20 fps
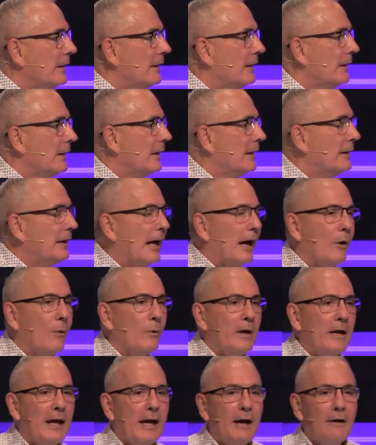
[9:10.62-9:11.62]
And now
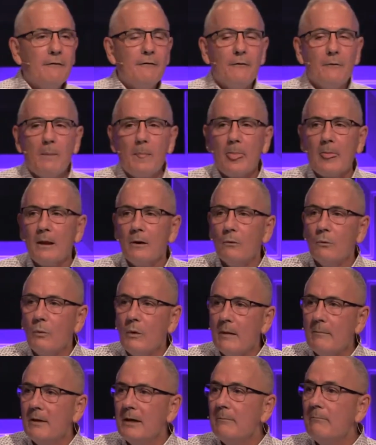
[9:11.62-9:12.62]
we have
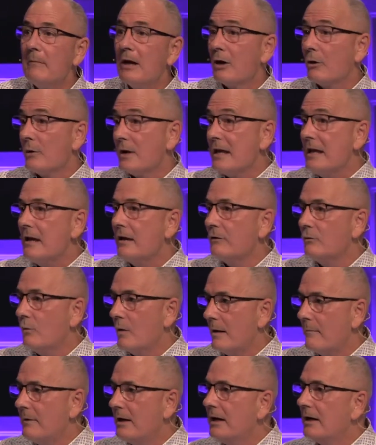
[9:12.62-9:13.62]
women marrying
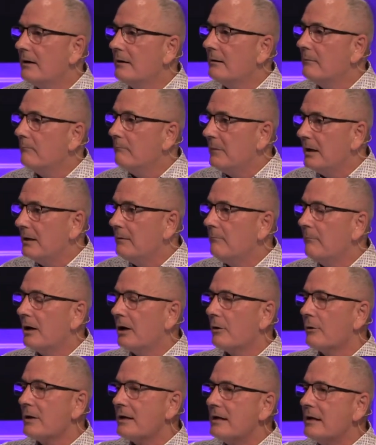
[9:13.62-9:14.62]
women and men
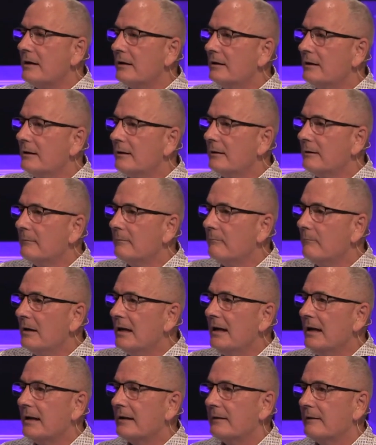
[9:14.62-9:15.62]
marrying
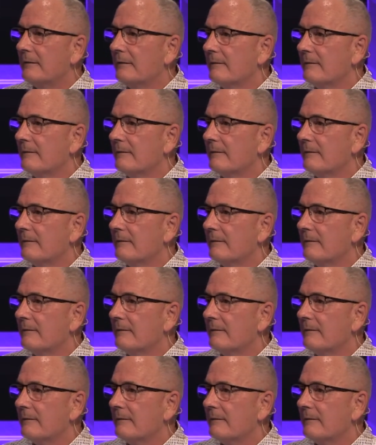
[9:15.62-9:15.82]
men.